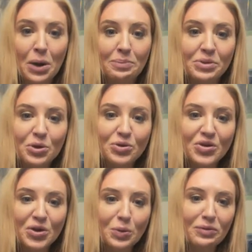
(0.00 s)

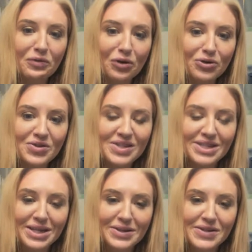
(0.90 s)
music
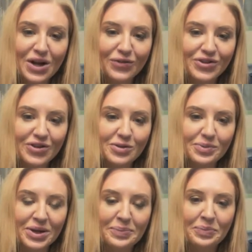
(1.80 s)
reversed,
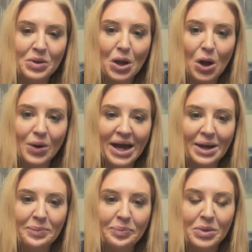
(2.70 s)
self-discipline. Okay.